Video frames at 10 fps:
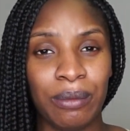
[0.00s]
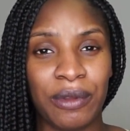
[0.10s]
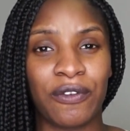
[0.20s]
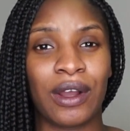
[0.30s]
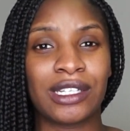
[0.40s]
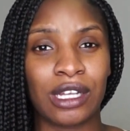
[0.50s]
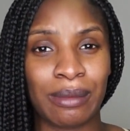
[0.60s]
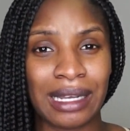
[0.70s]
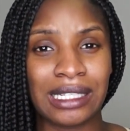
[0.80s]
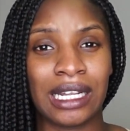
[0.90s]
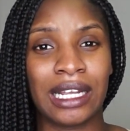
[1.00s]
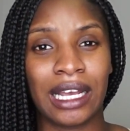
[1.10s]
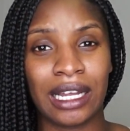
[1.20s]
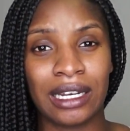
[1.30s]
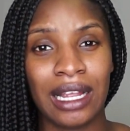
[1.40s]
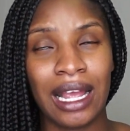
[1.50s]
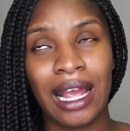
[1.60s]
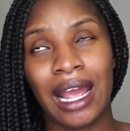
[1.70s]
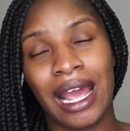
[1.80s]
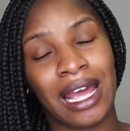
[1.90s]
before I saw my son again.
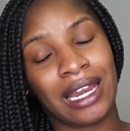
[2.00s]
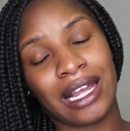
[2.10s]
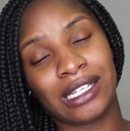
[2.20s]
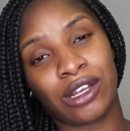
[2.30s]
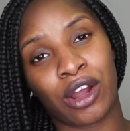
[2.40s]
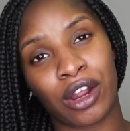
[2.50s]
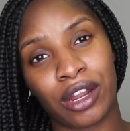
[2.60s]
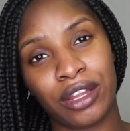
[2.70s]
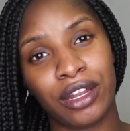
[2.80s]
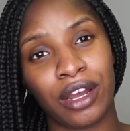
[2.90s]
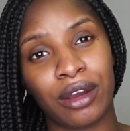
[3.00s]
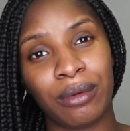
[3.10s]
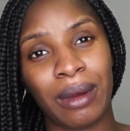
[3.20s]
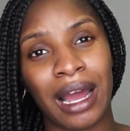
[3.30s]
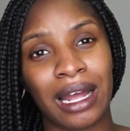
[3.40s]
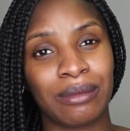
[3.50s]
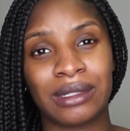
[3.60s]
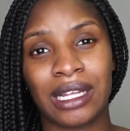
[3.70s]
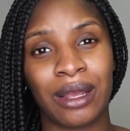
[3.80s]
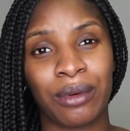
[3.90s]
And it's hard, you know, but I had him
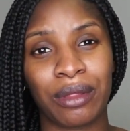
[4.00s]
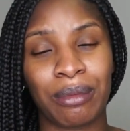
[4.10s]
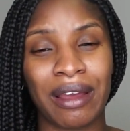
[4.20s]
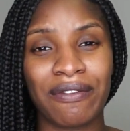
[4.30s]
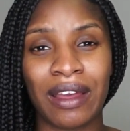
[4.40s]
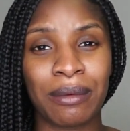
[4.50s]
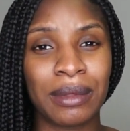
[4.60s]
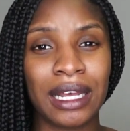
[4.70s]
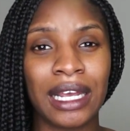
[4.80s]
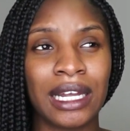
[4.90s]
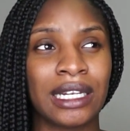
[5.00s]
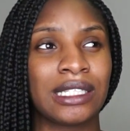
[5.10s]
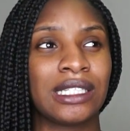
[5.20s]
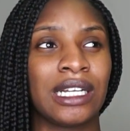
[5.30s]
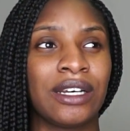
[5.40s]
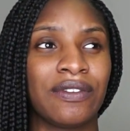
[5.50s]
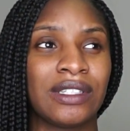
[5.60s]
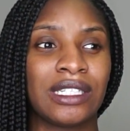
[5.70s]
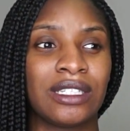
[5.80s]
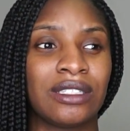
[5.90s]
staying with my family and stuff
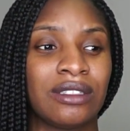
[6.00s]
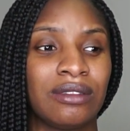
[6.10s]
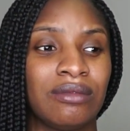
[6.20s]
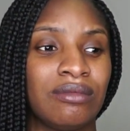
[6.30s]
until